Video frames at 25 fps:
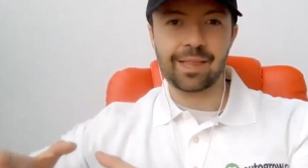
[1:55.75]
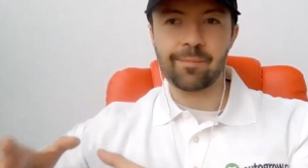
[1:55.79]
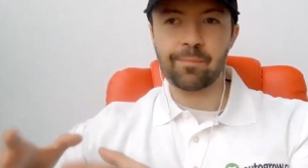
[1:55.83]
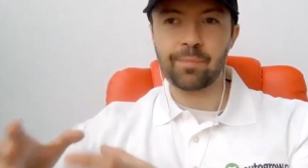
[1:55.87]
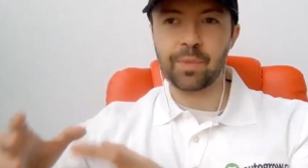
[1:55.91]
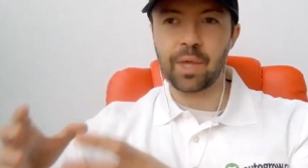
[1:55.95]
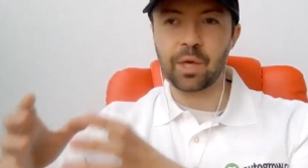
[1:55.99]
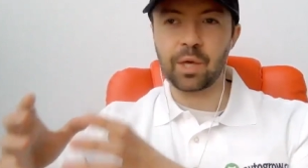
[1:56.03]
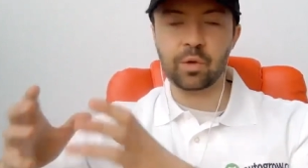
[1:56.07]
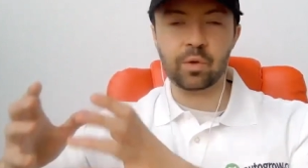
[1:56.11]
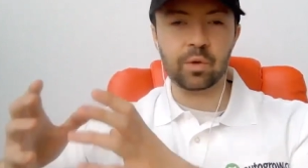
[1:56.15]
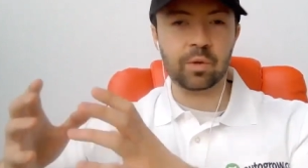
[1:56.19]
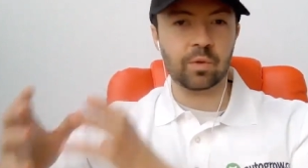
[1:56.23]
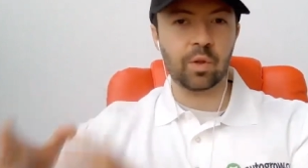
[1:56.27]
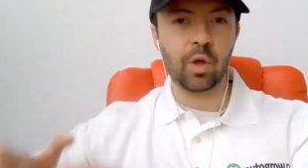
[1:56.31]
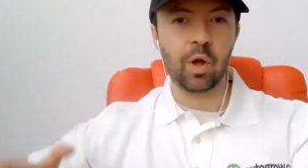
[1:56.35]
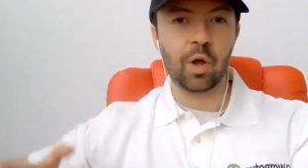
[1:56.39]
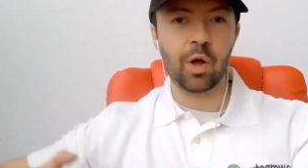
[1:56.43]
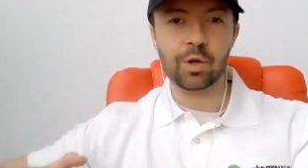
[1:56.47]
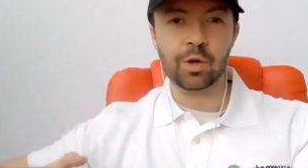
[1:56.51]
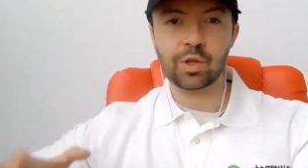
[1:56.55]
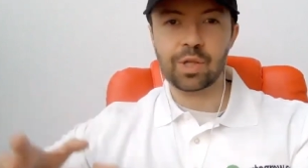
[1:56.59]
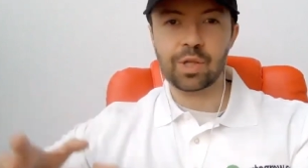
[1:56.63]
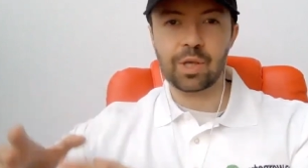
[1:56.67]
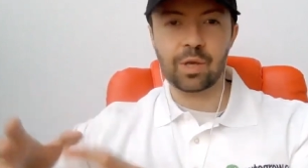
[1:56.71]
that you can
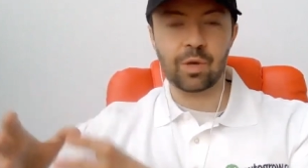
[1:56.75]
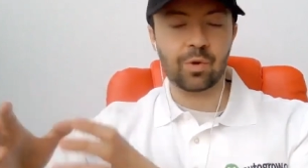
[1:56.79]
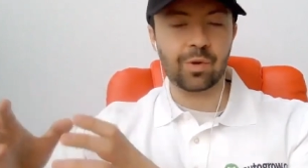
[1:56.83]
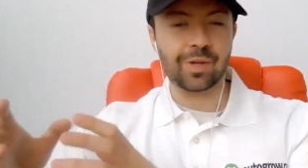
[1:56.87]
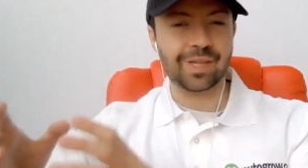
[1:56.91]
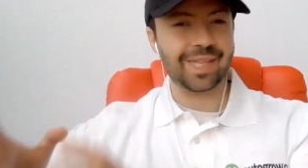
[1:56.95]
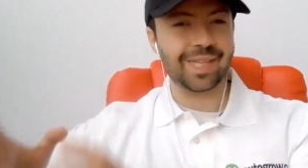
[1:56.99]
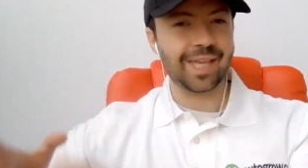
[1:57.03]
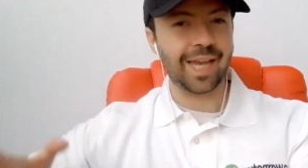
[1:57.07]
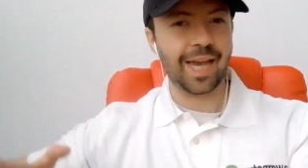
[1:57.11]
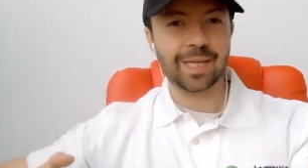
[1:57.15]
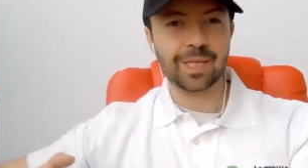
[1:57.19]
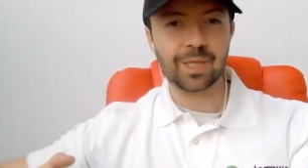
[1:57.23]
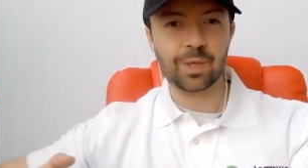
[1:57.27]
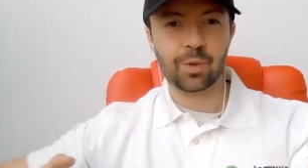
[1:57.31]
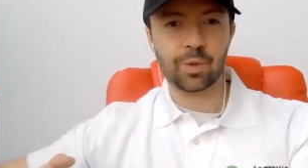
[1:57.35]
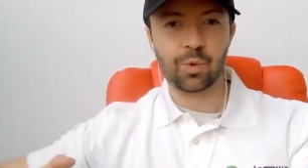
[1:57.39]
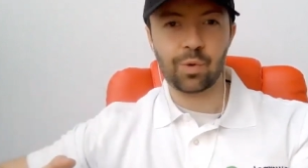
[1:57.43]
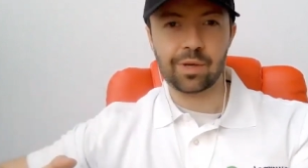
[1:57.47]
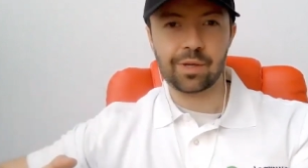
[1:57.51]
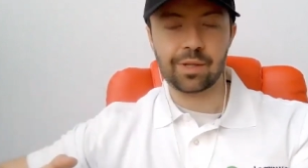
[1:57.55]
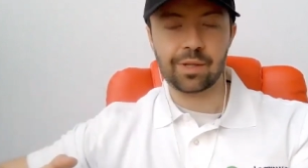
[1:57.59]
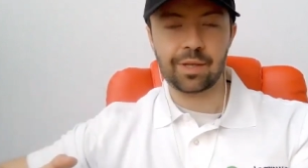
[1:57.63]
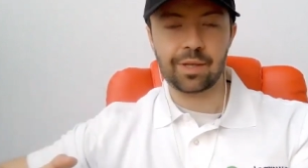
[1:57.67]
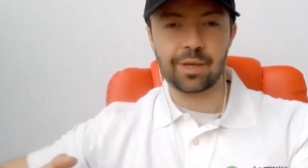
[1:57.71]
launch, that you can test
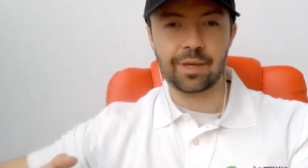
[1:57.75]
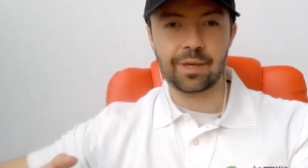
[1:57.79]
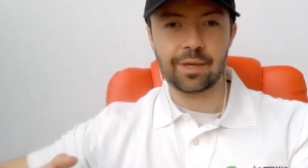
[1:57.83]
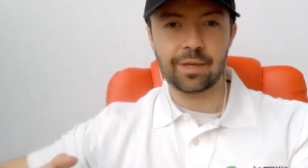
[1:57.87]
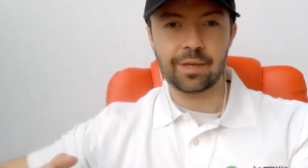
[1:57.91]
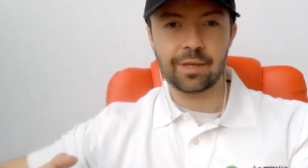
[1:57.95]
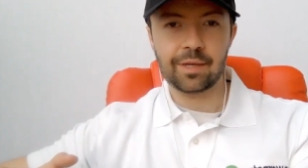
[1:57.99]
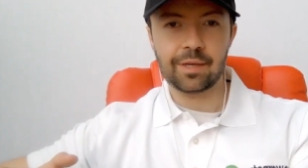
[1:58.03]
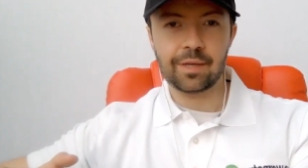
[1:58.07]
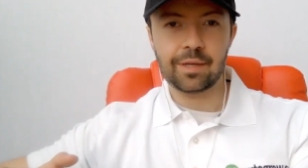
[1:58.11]
quickly,